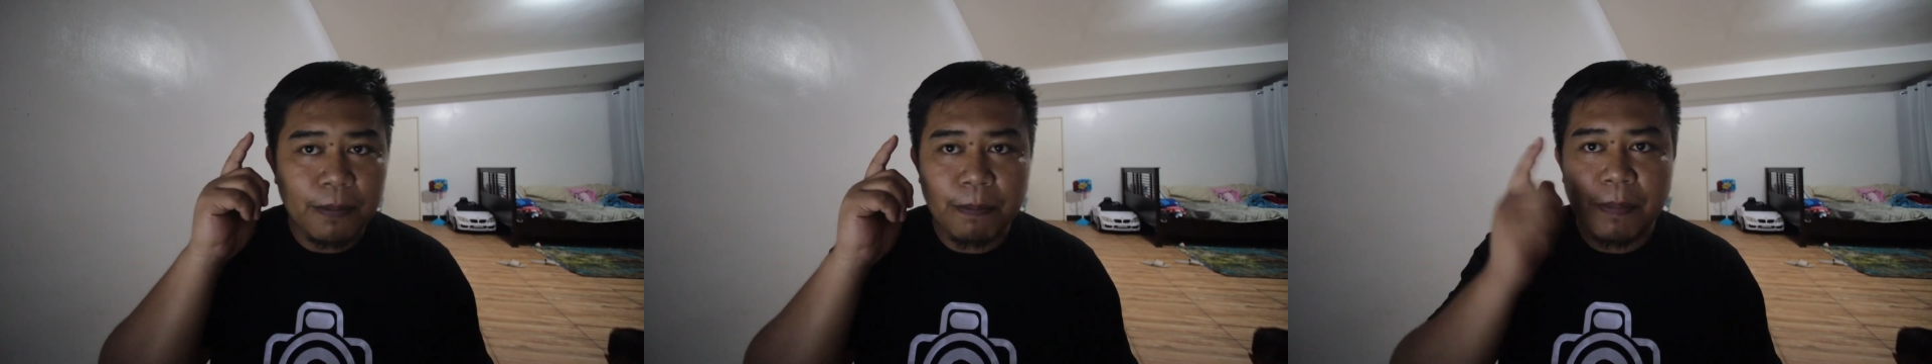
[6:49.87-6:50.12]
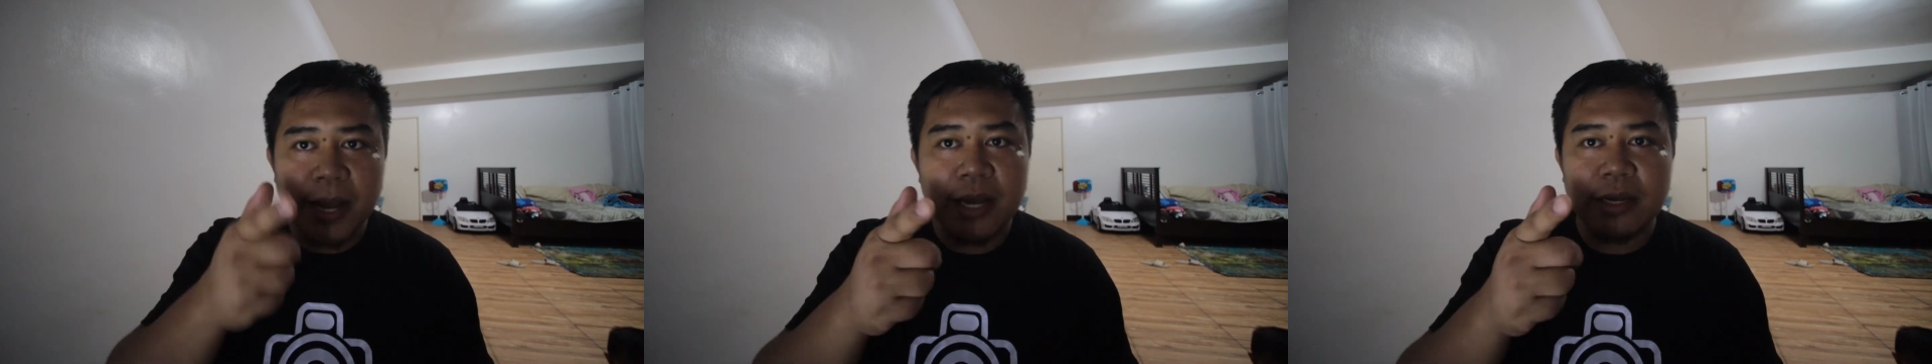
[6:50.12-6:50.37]

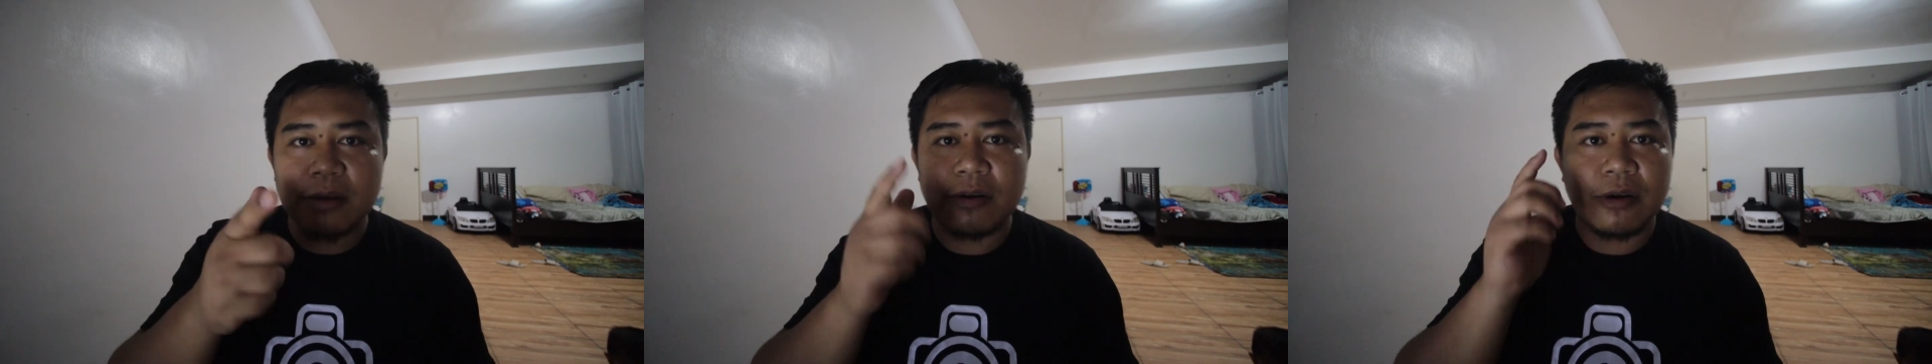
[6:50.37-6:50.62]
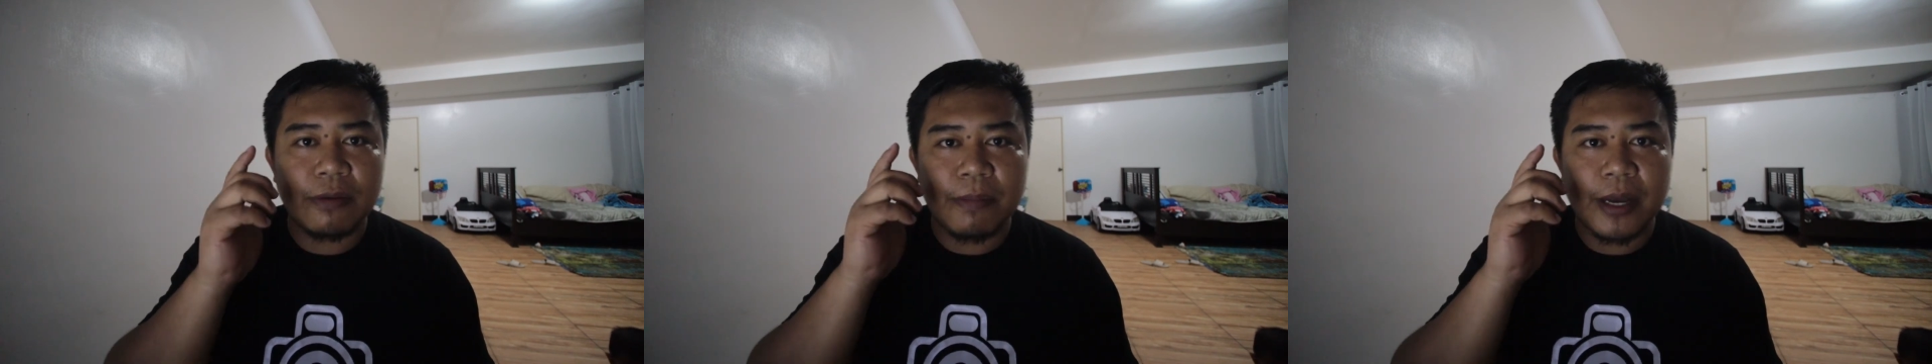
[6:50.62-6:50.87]
bank
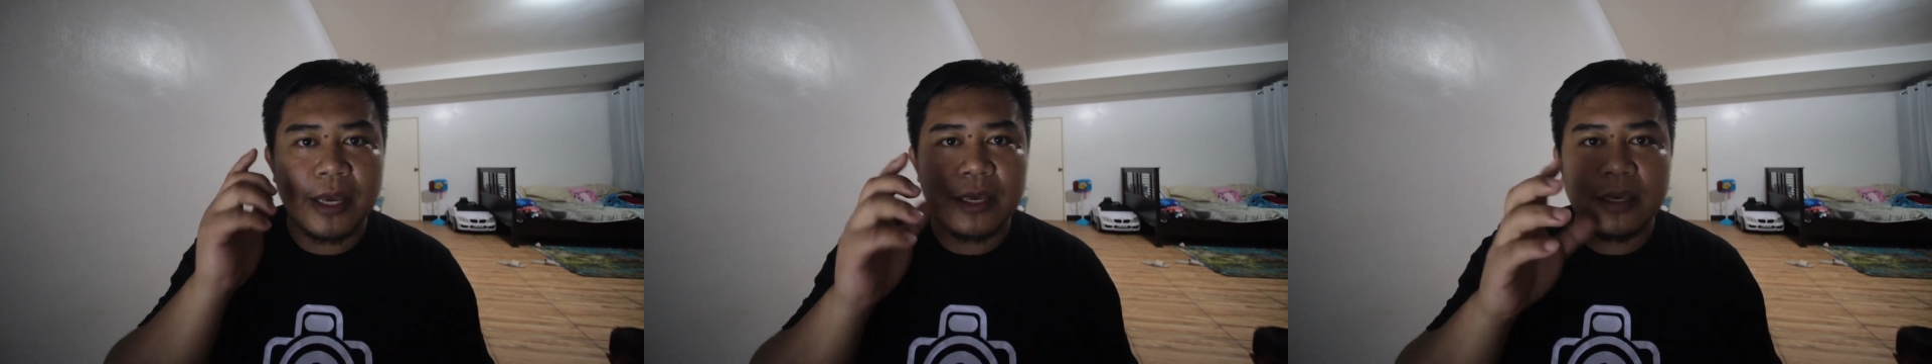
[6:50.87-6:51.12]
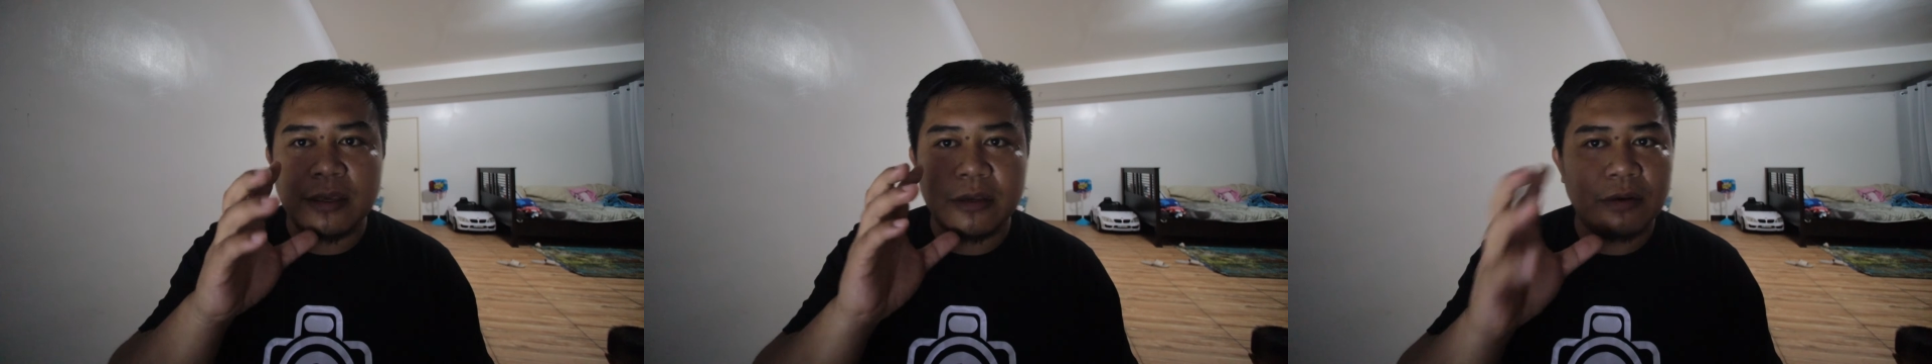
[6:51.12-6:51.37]
or my,
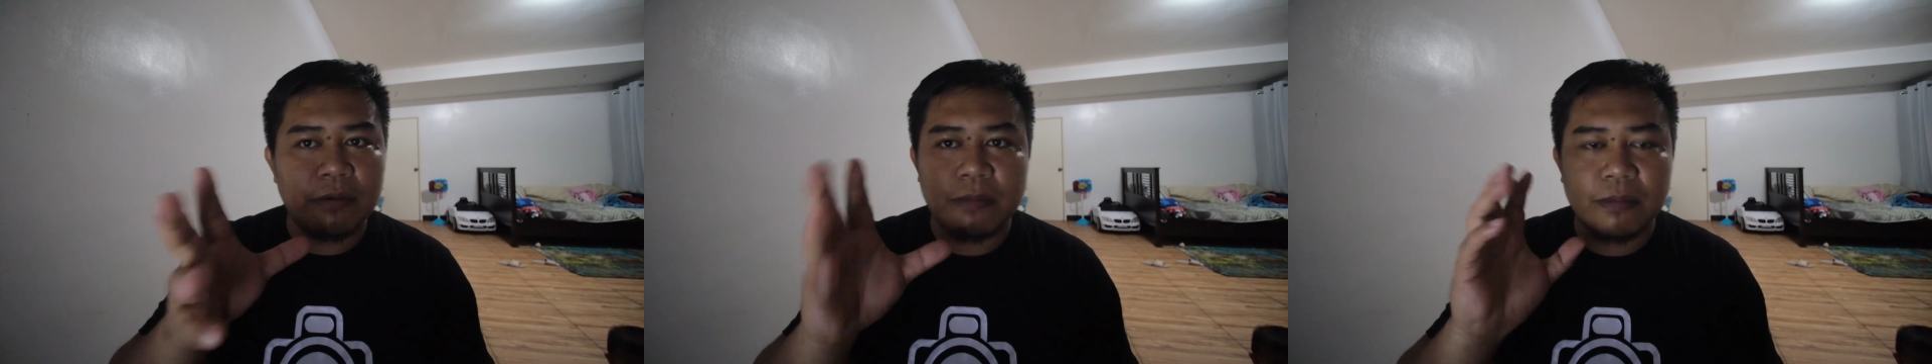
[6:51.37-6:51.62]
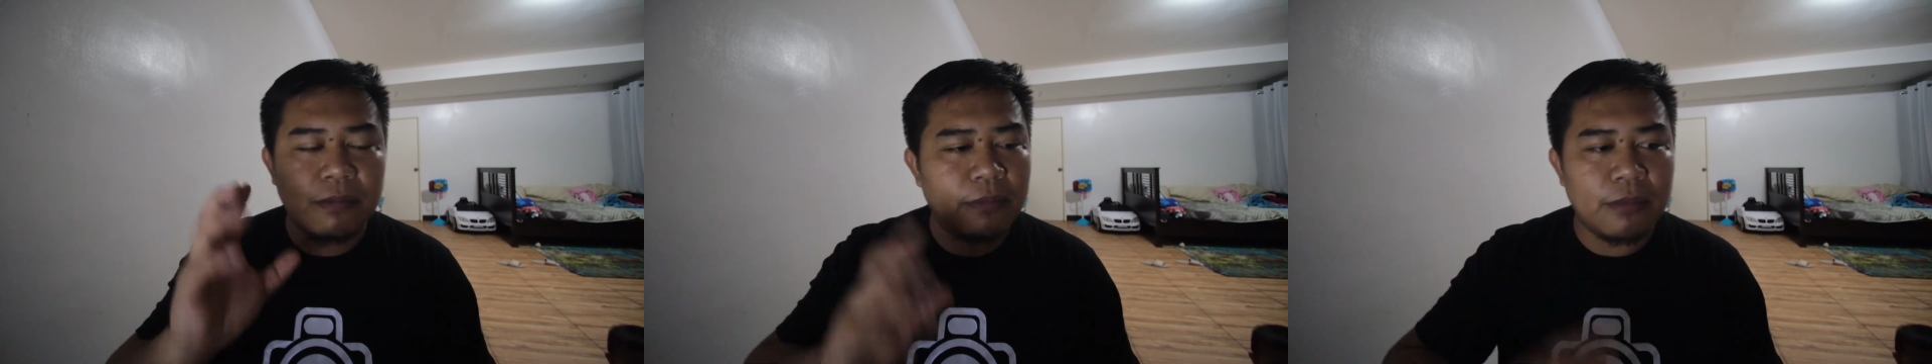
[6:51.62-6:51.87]
you know,
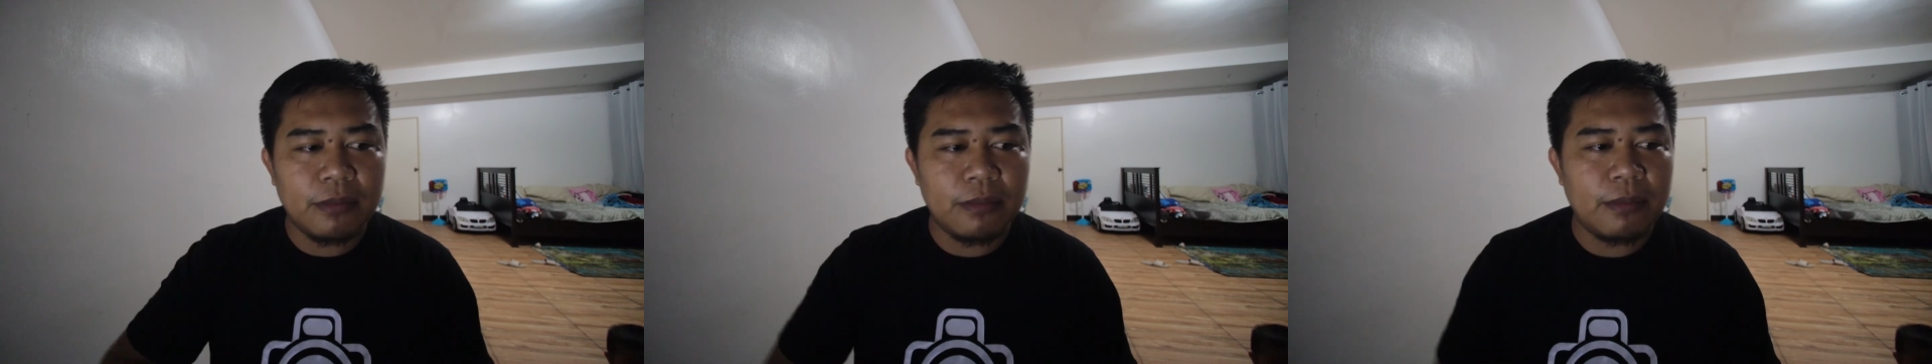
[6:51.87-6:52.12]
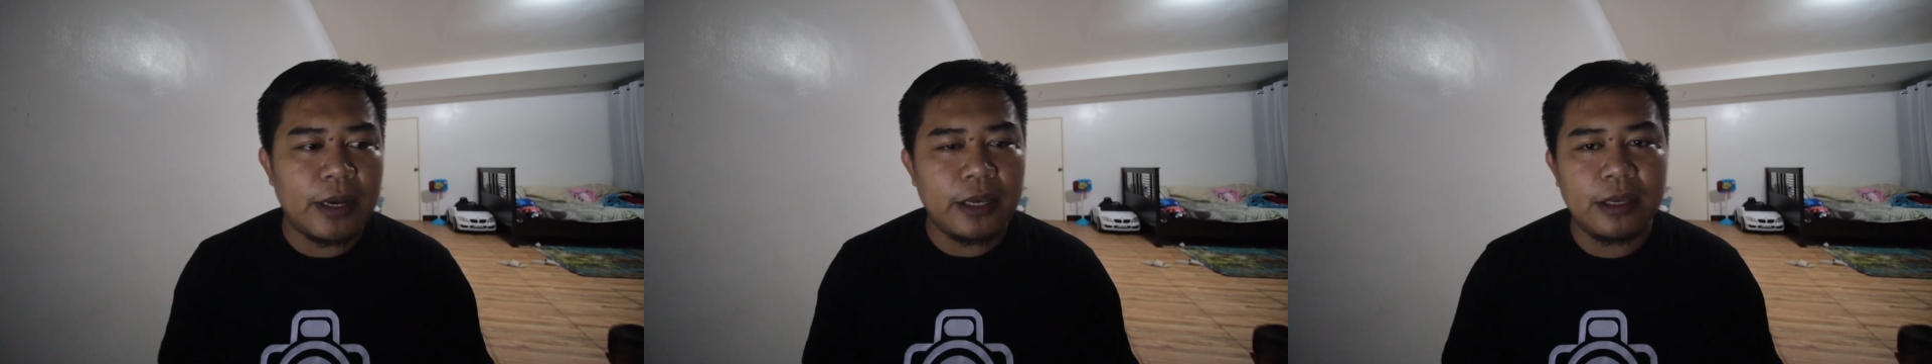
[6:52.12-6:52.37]

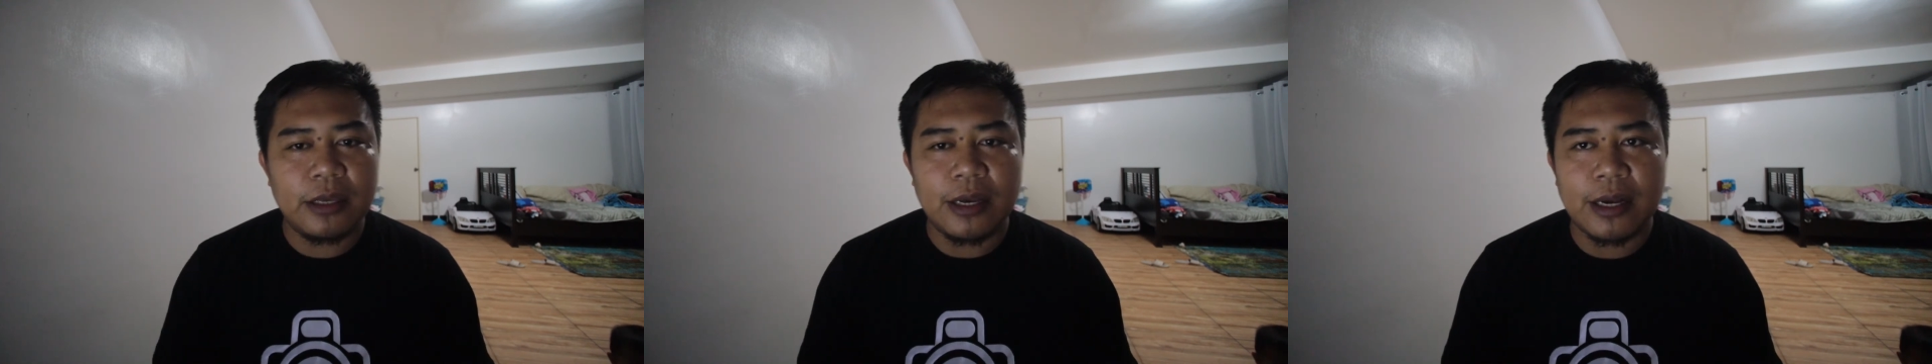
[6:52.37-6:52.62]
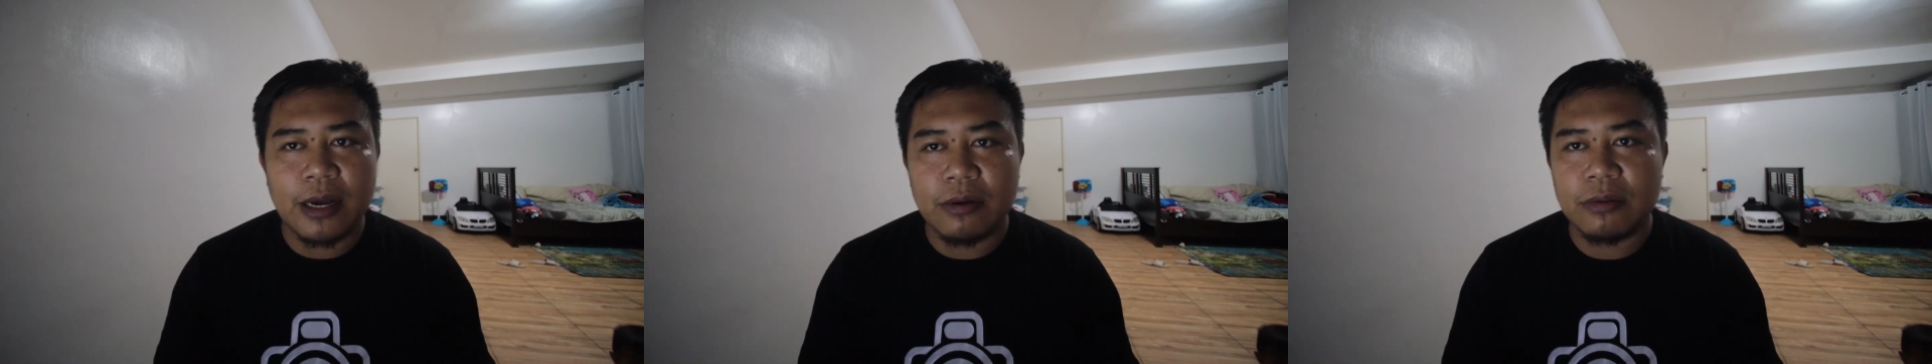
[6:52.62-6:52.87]
my
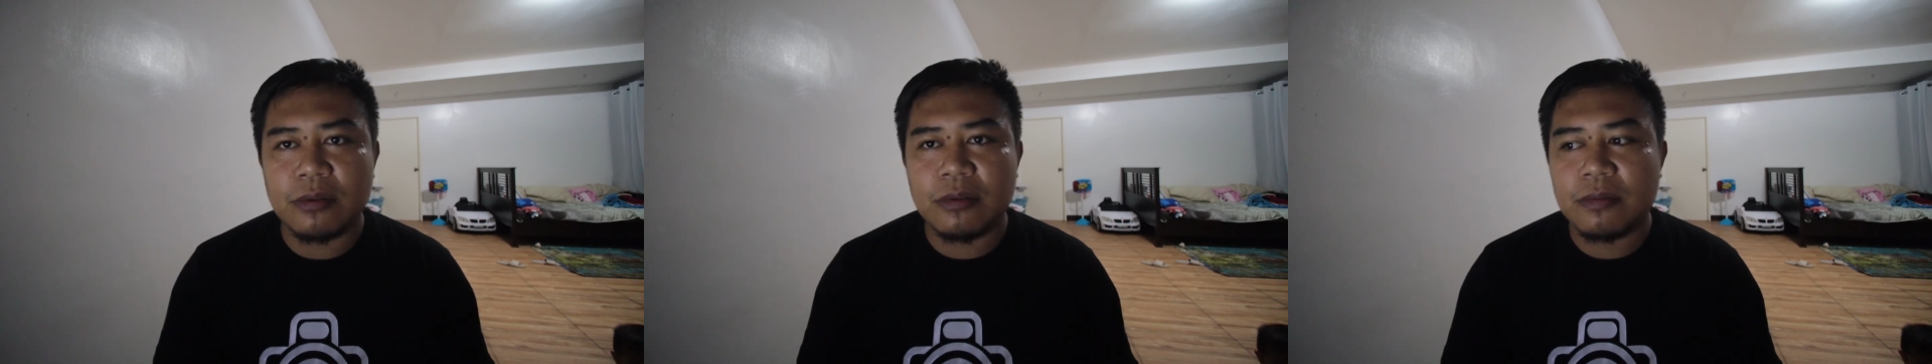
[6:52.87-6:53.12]
account,